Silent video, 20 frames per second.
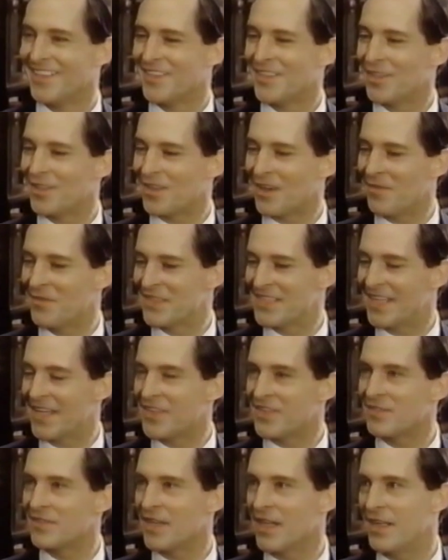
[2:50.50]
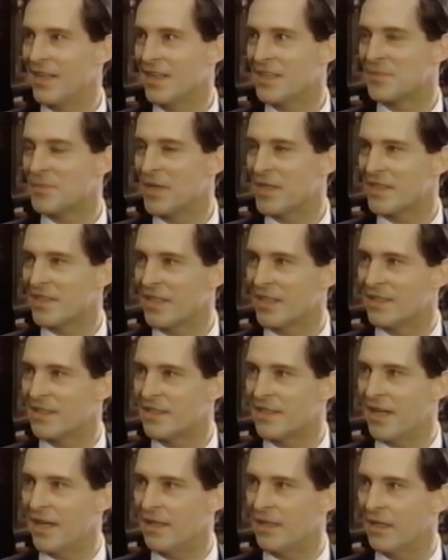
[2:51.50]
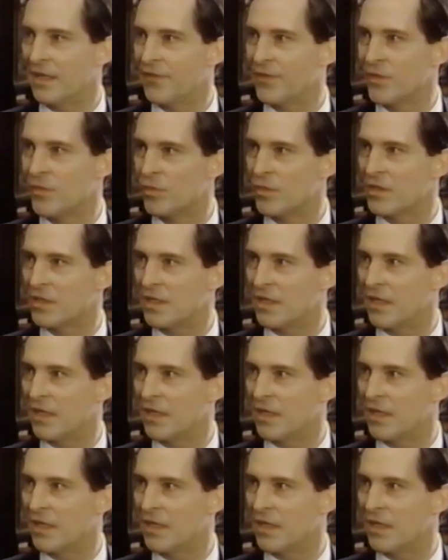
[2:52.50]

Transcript: Your conversation really is most entertaining. If you would.